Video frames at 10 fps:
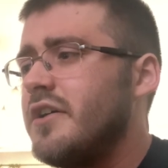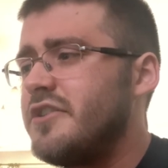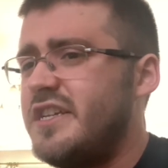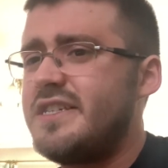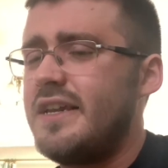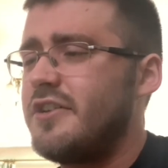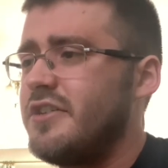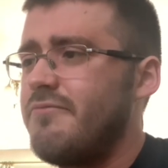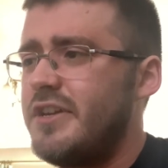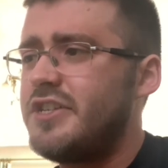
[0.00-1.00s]
Because
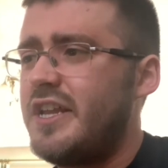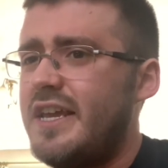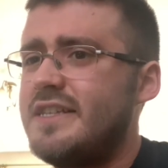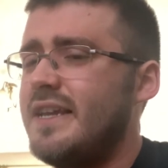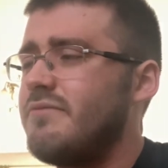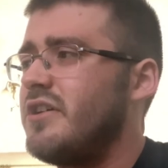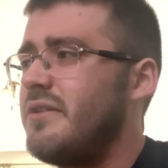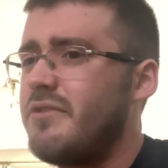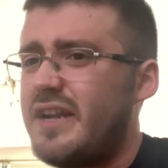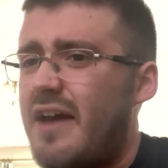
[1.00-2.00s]
originally it seems like
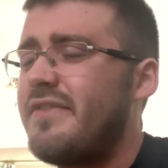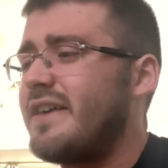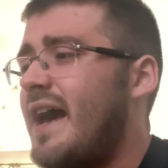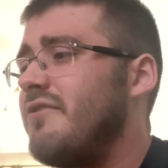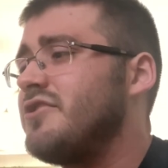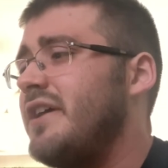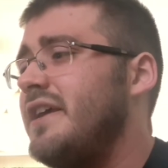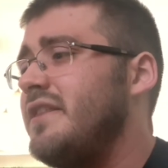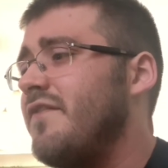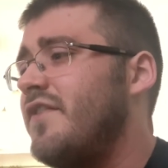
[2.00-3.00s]
they were going to have the character
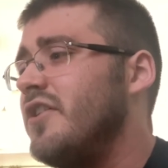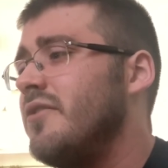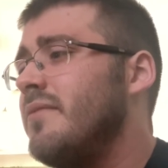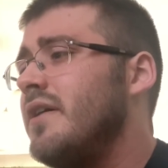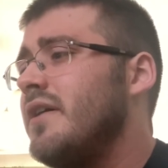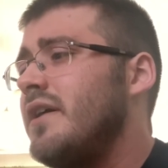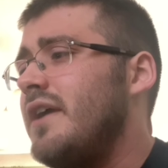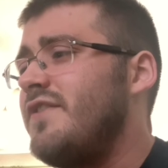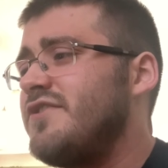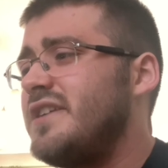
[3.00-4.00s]
in the film.
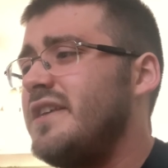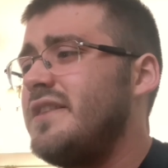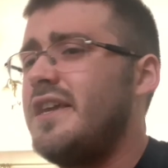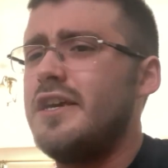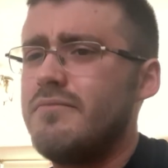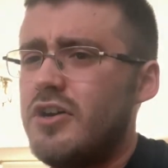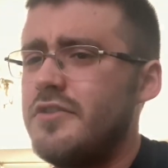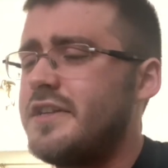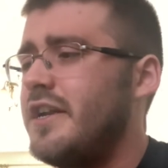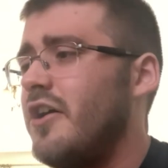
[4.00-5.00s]
If you've seen the
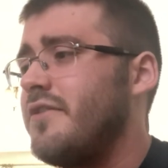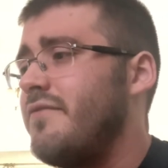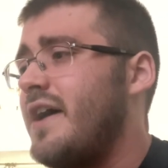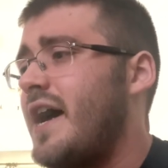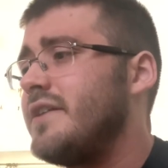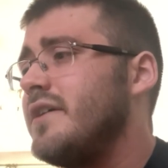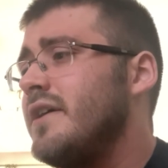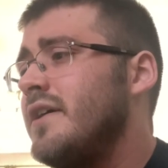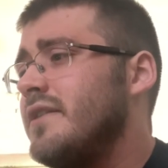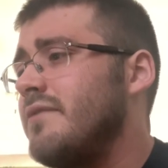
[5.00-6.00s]
content out of that,
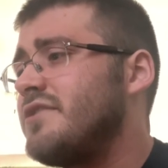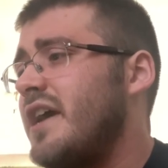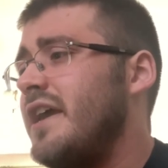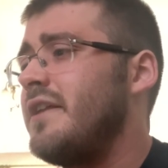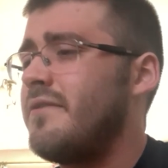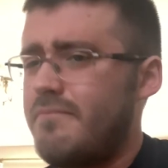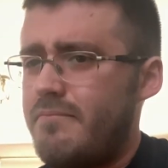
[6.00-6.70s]
they're saying